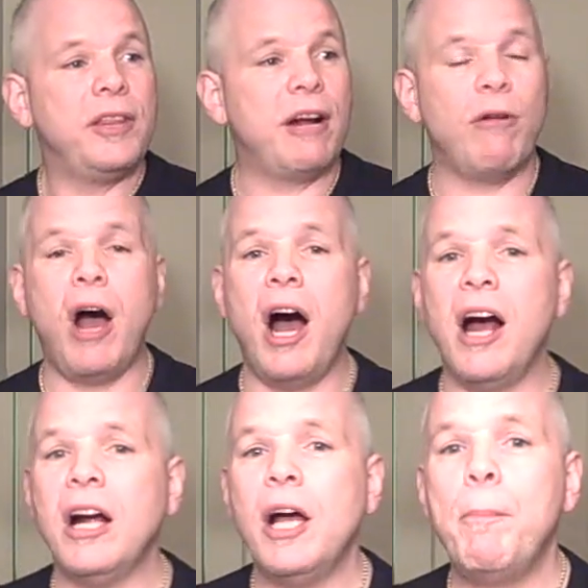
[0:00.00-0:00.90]
There
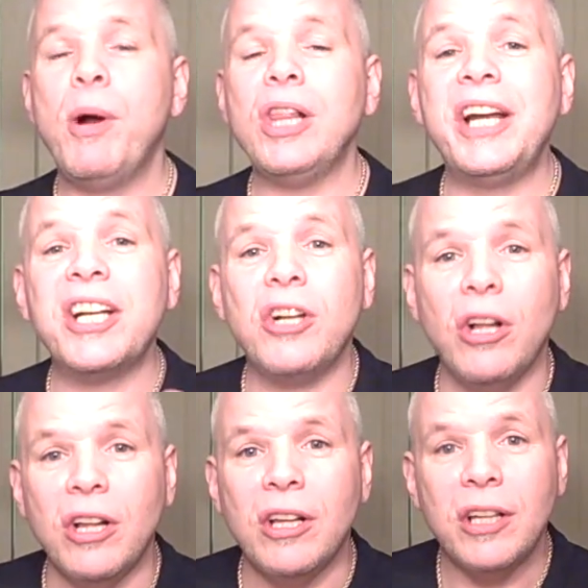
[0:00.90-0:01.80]
are
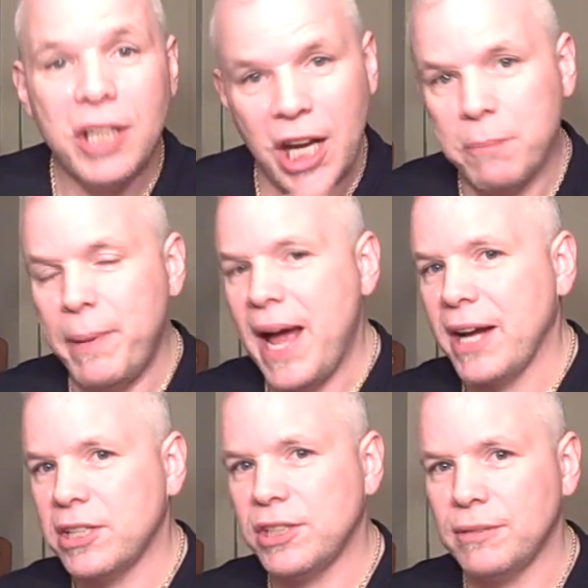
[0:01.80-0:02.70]
political
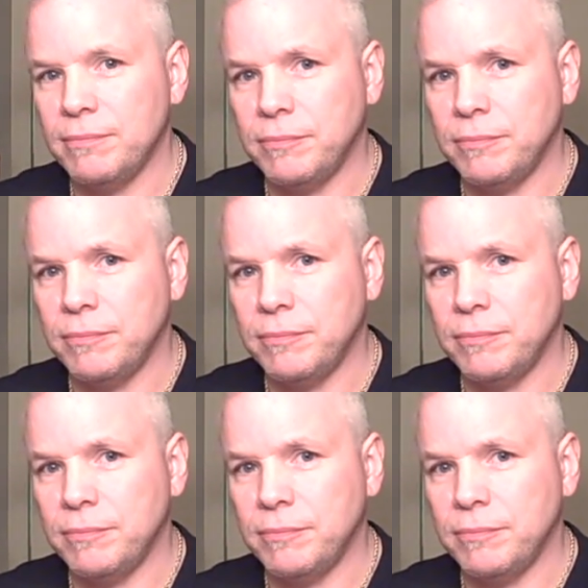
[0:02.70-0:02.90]
kickbacks.